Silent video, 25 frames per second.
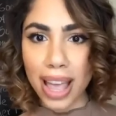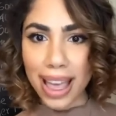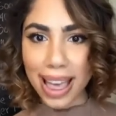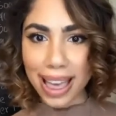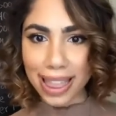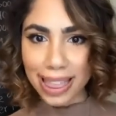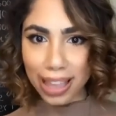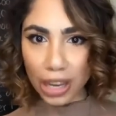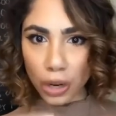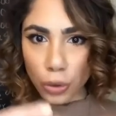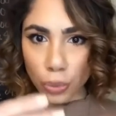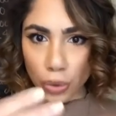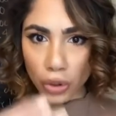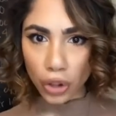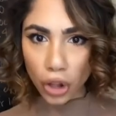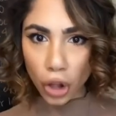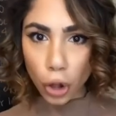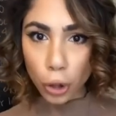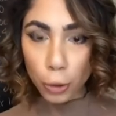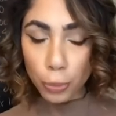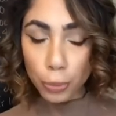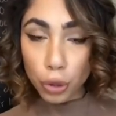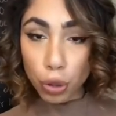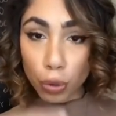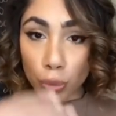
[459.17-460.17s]
that will
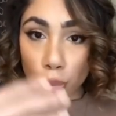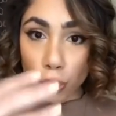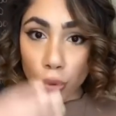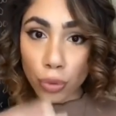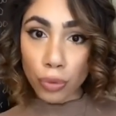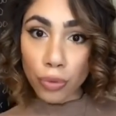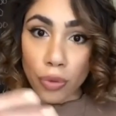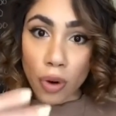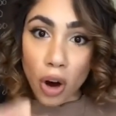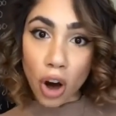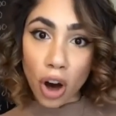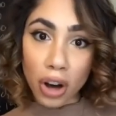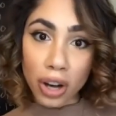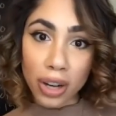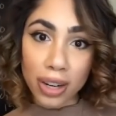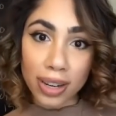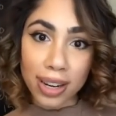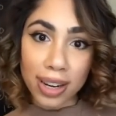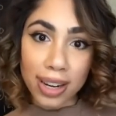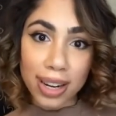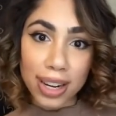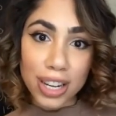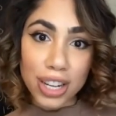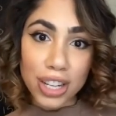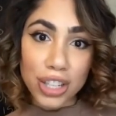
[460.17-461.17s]
help you move on
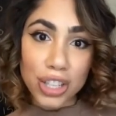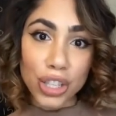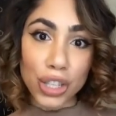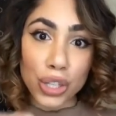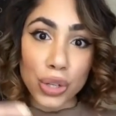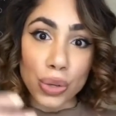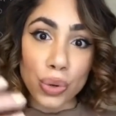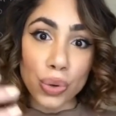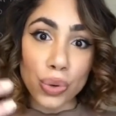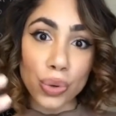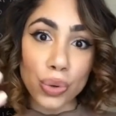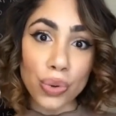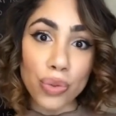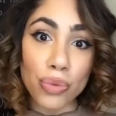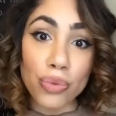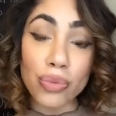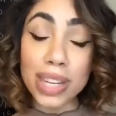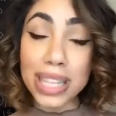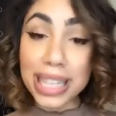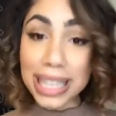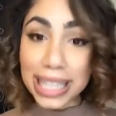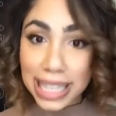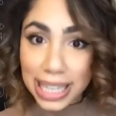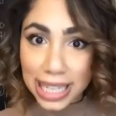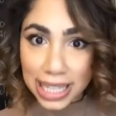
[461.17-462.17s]
to
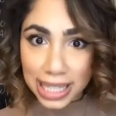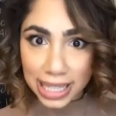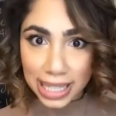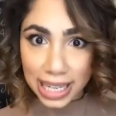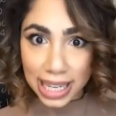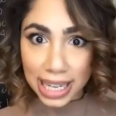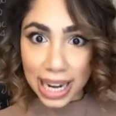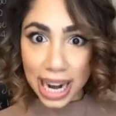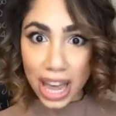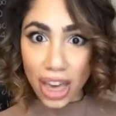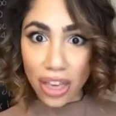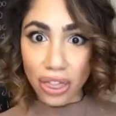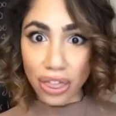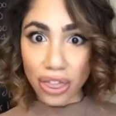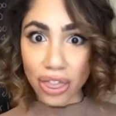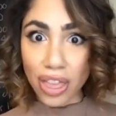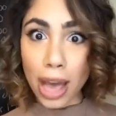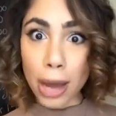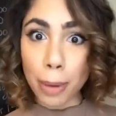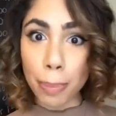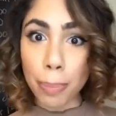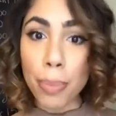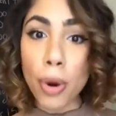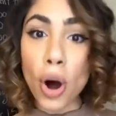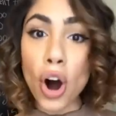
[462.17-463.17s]
releasing that
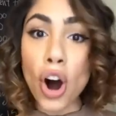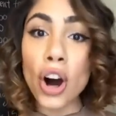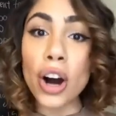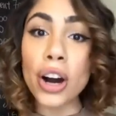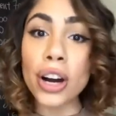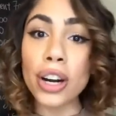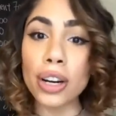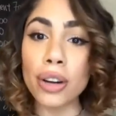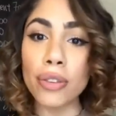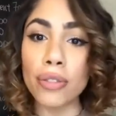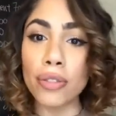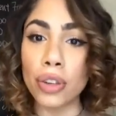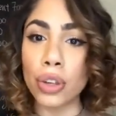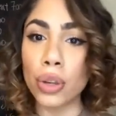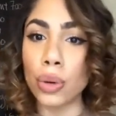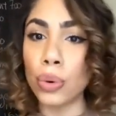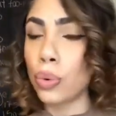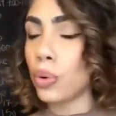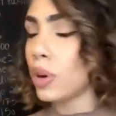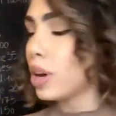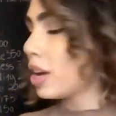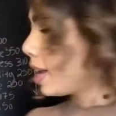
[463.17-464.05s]
part of you